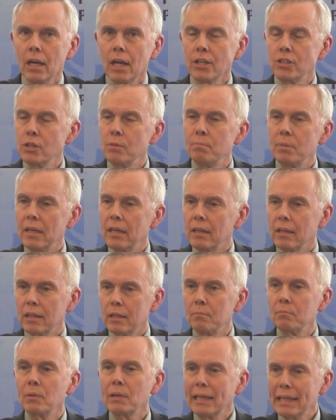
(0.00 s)
It should be
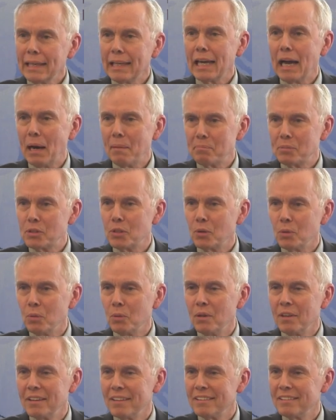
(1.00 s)
completely up
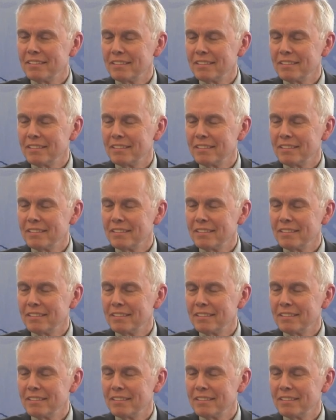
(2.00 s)
to